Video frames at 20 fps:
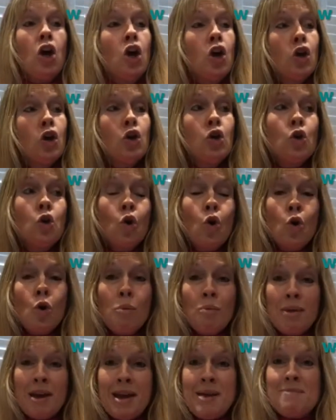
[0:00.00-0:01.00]
Your
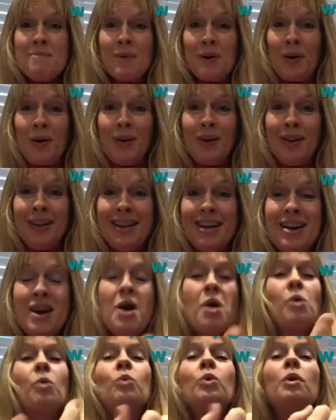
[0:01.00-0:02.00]
people
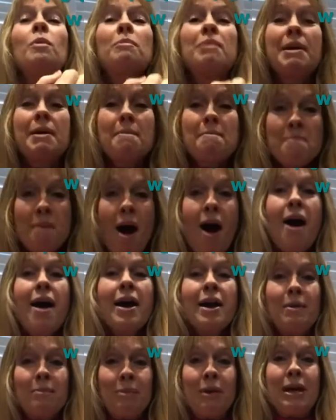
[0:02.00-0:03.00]
will be
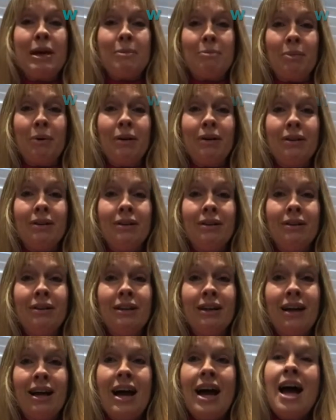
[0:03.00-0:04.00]
my people,
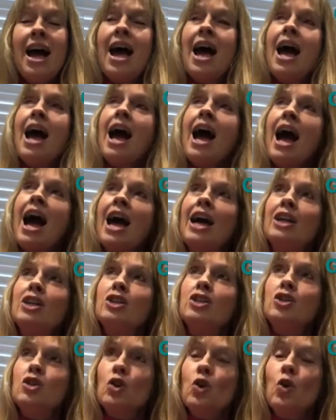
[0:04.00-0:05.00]
and
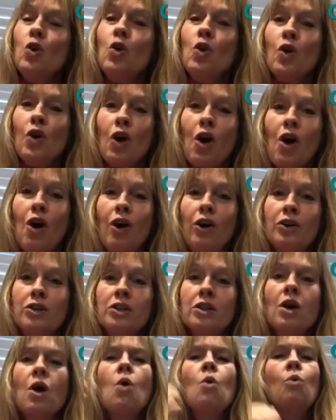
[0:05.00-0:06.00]
your God
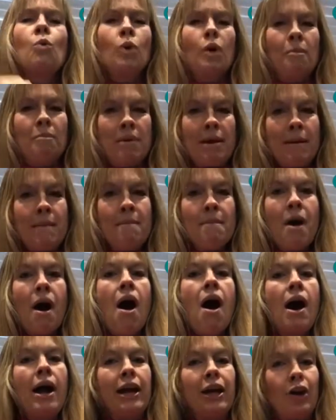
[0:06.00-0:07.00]
will be
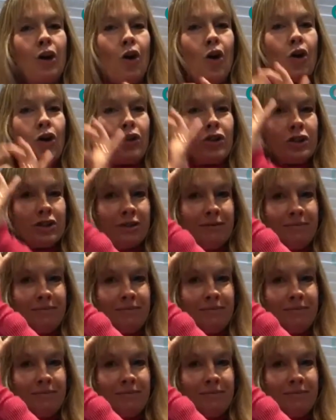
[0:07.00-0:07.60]
my God.